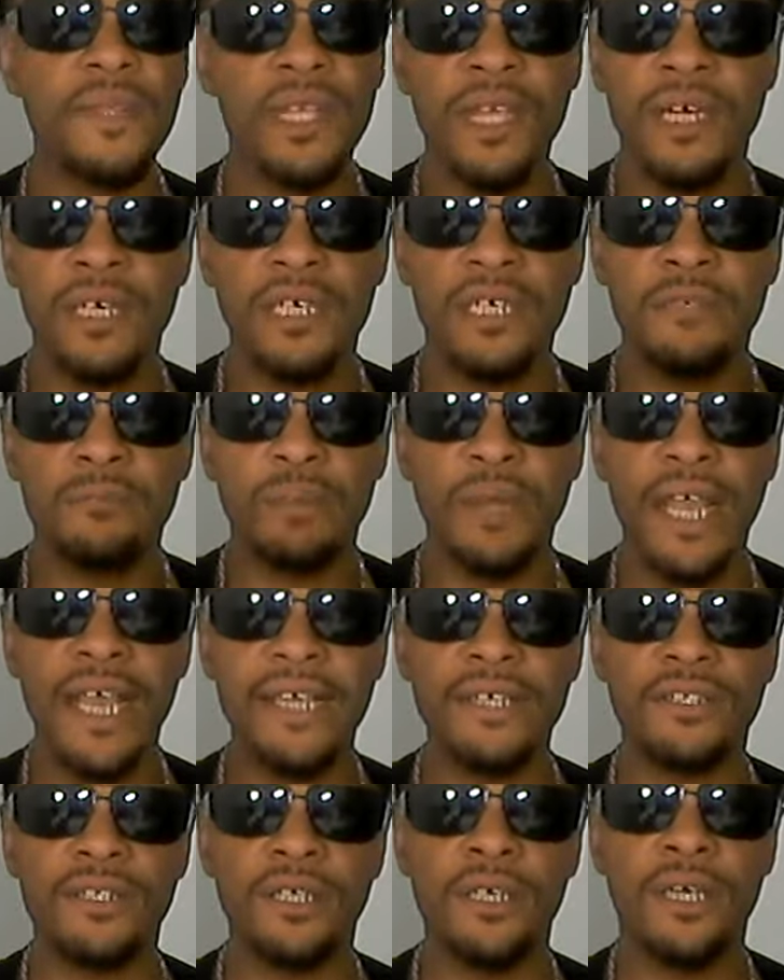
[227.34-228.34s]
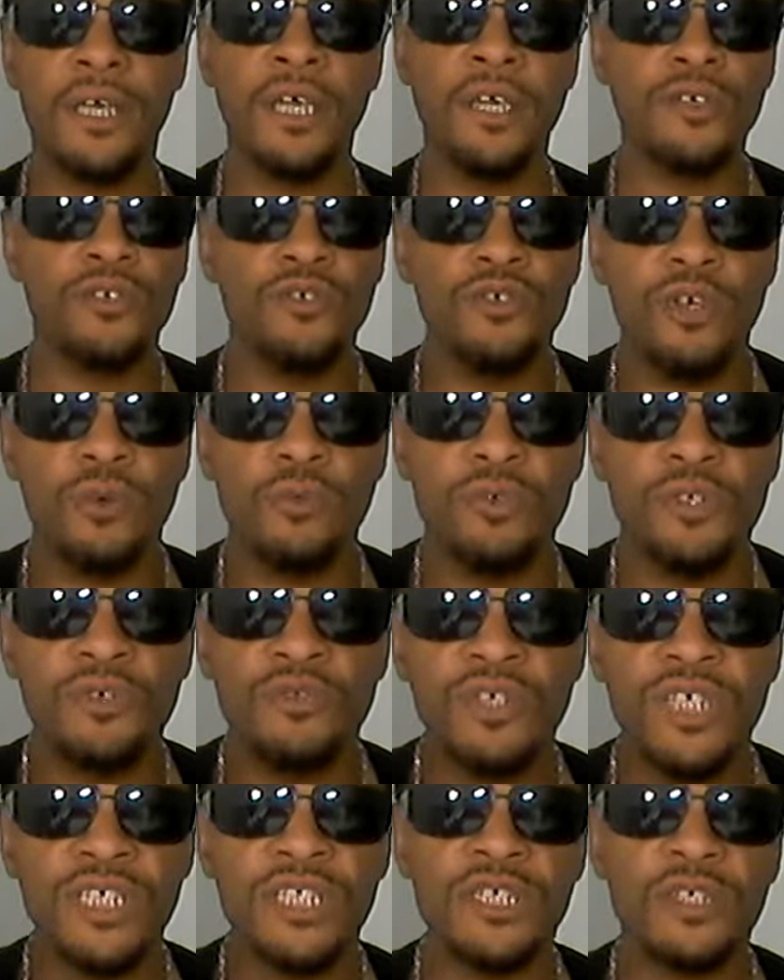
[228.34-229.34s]
a good place. You know, when you
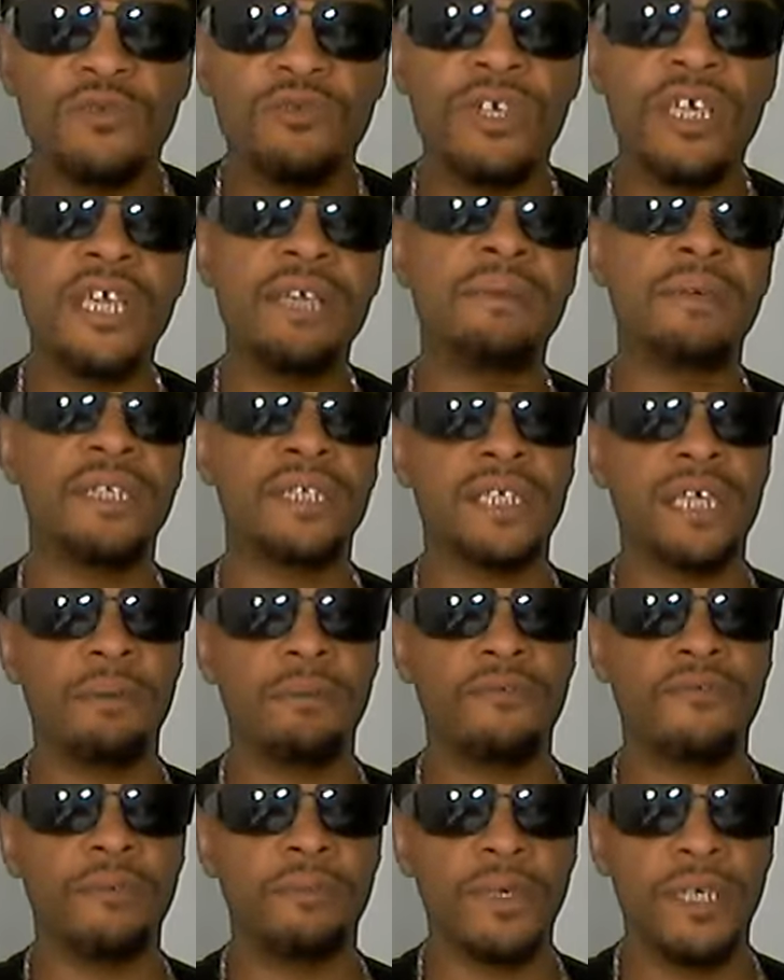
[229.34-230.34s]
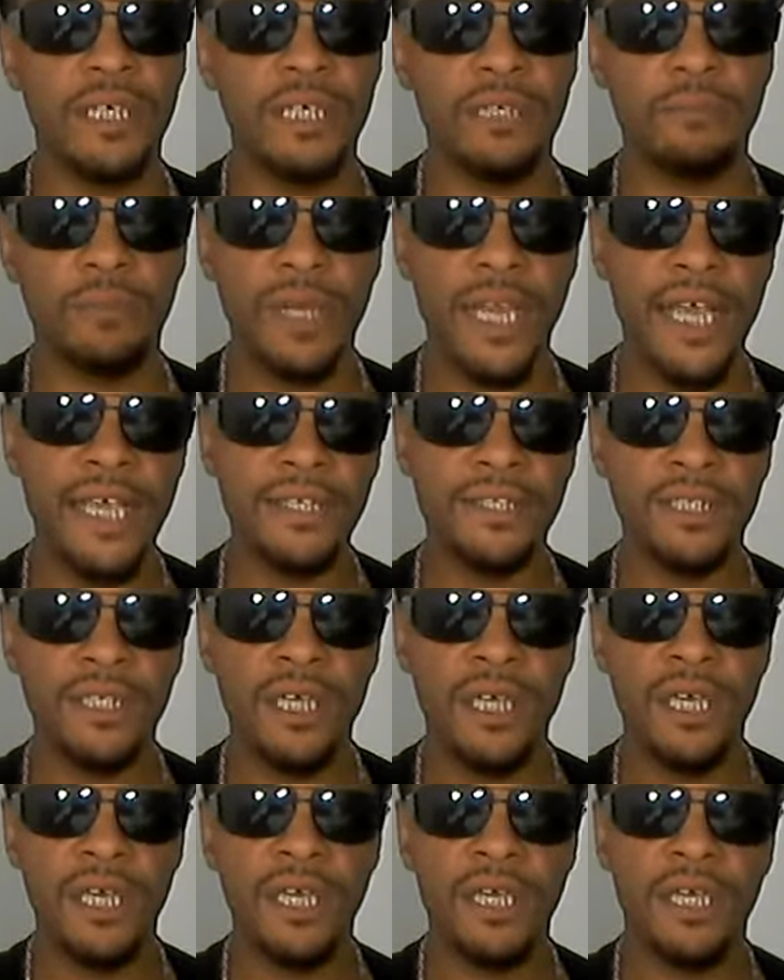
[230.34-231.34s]
disagree and it's coming from a good place,
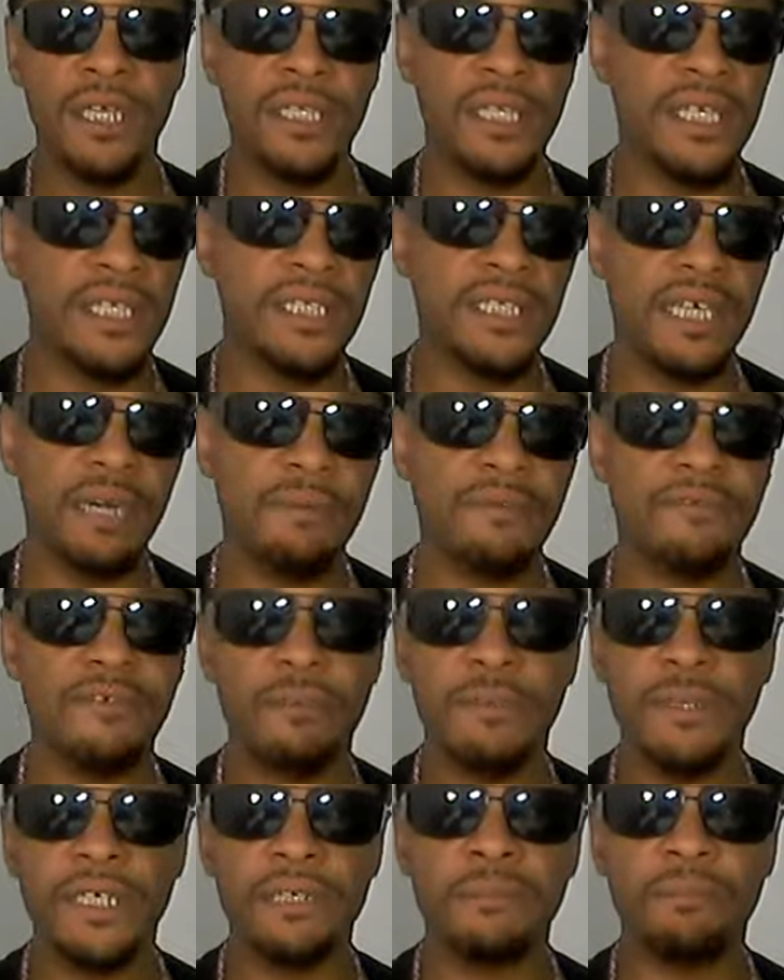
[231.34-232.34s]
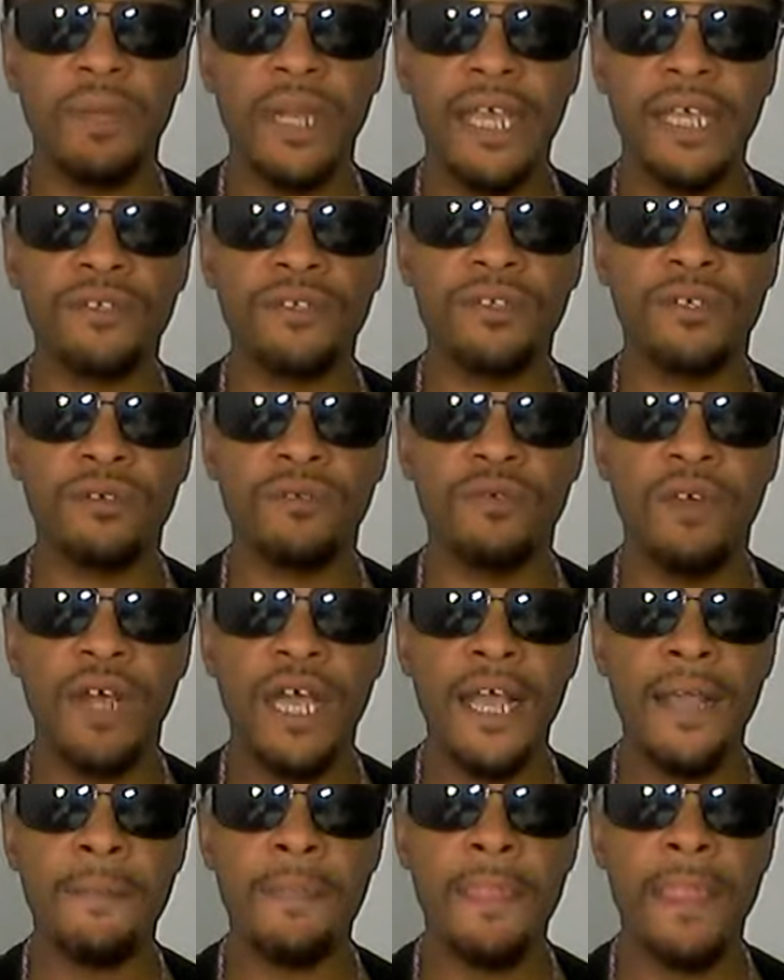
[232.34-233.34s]
then it's coming from a good place,
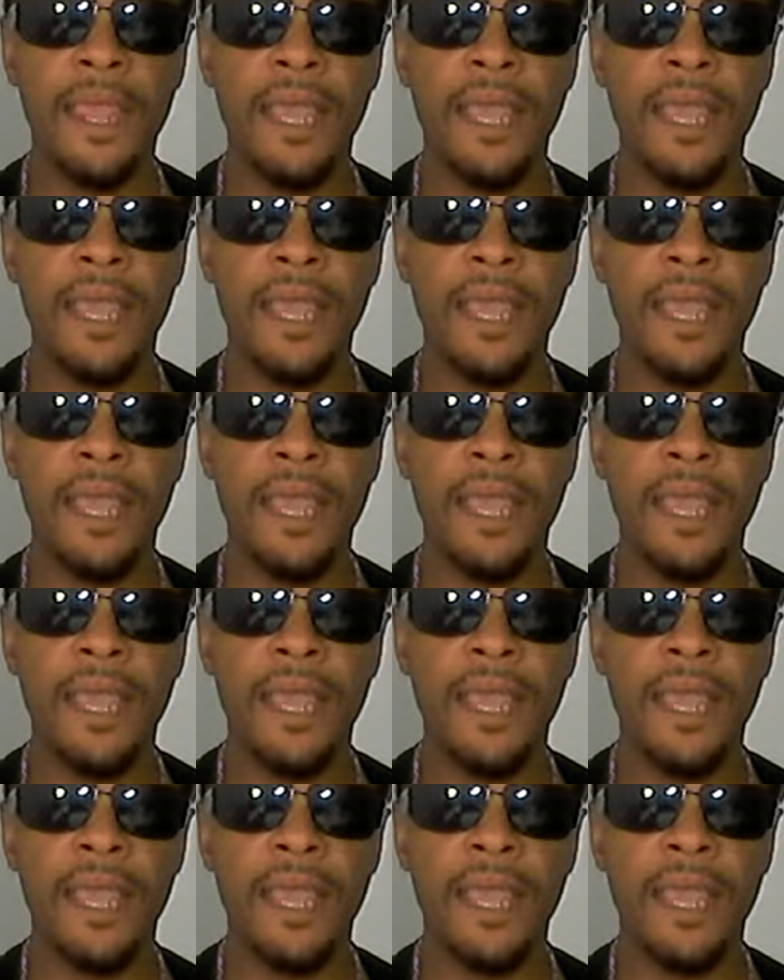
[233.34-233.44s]
right?